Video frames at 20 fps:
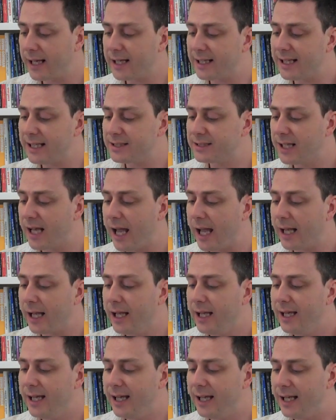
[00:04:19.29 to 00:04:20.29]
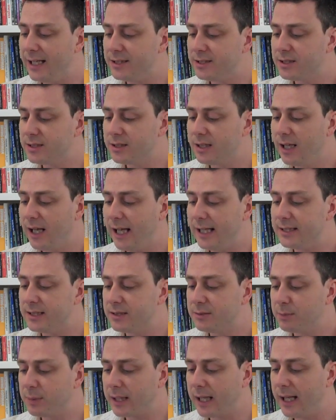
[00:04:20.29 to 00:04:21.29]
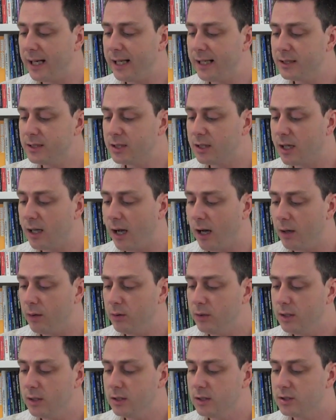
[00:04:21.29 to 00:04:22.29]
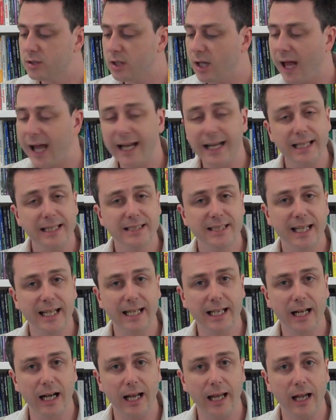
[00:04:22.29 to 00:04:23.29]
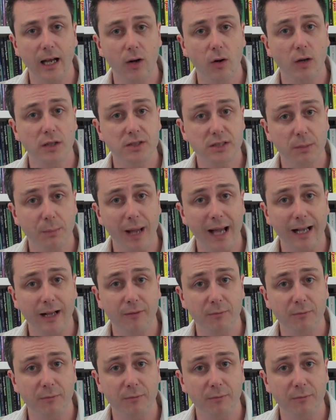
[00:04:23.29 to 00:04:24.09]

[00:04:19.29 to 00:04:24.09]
And they're saying, it's, it's beginning to go slightly tingly across the back of